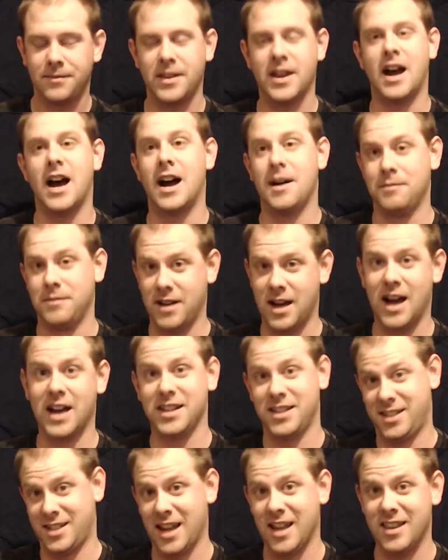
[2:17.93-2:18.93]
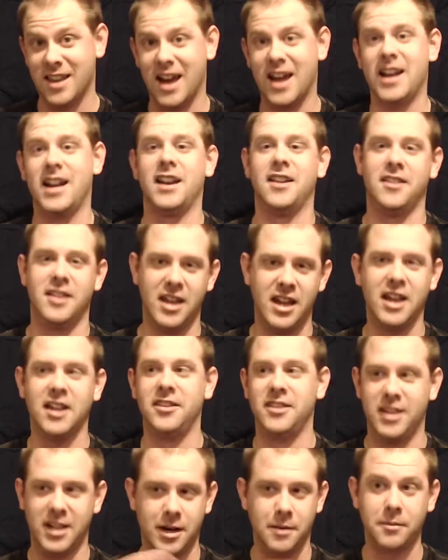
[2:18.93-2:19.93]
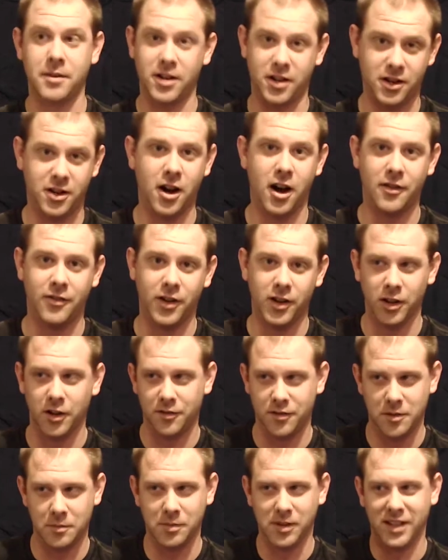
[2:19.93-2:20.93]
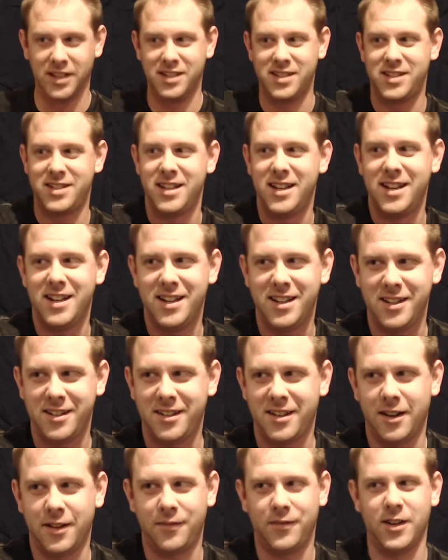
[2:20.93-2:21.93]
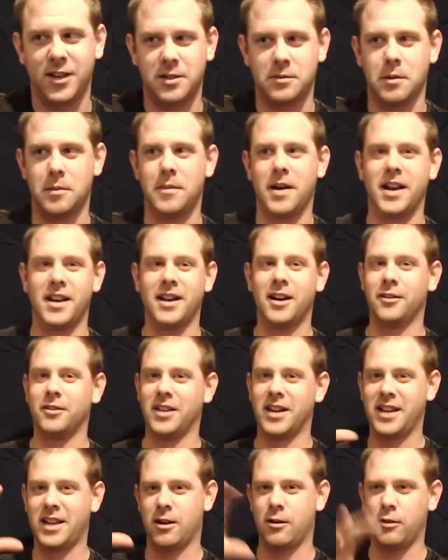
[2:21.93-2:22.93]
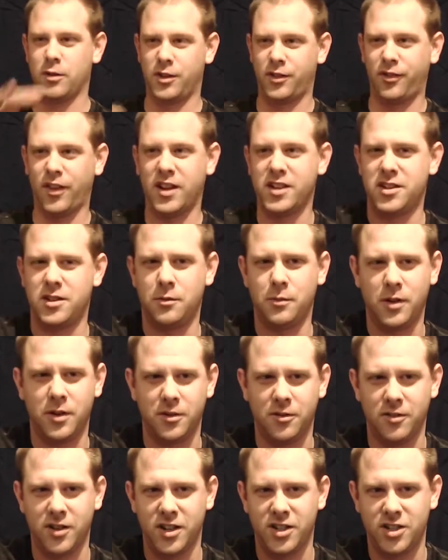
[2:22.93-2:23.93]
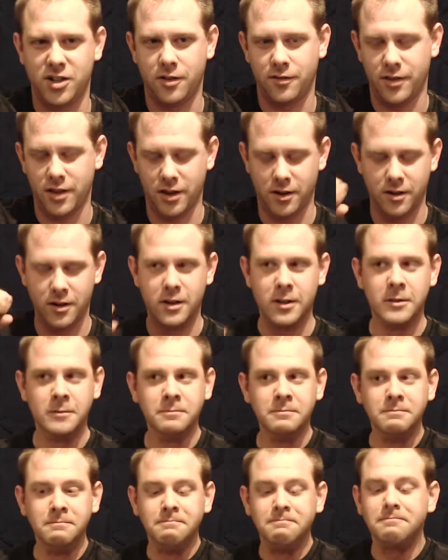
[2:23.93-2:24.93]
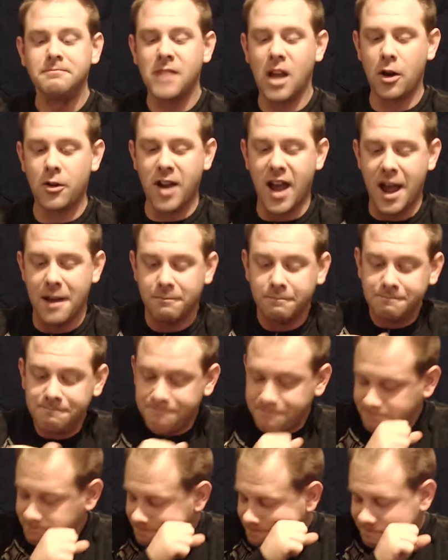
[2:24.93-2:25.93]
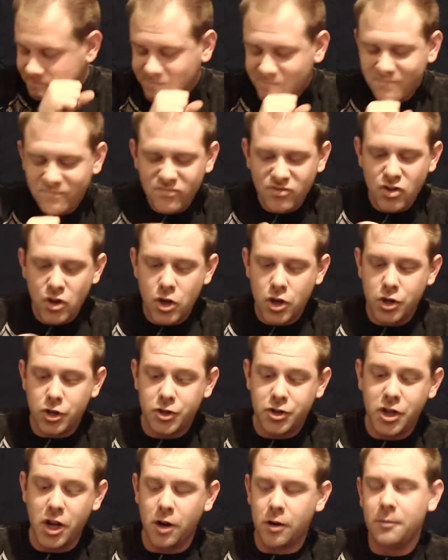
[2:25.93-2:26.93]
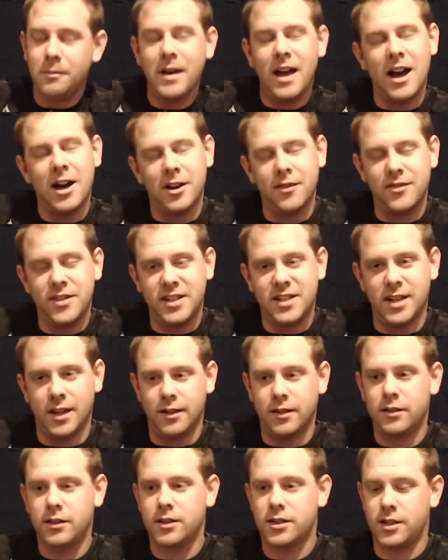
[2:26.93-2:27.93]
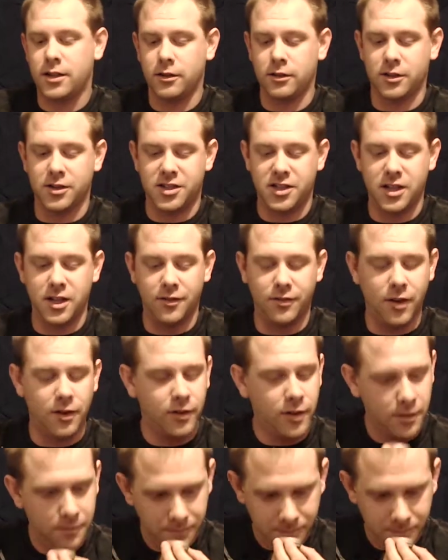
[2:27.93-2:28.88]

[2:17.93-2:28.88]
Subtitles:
I say that, and then I'm going to cough all over the place. Got to fix my mic. I don't like how it was facing a weird direction over there. Okay. So, out of the tin, let's get a little sniff of it.